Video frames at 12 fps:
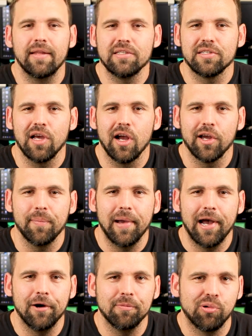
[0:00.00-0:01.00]
let's talk
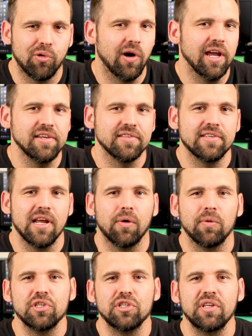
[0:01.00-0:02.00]
about price.
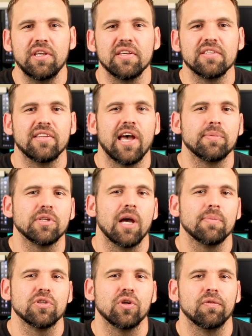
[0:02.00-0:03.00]
Now originally this
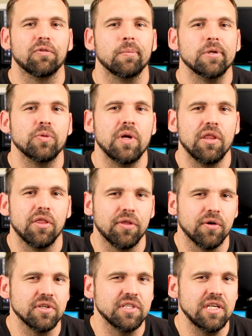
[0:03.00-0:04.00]
laptop sold for between
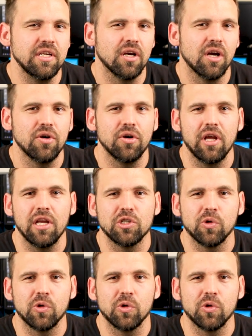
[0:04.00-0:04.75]
$1,300 and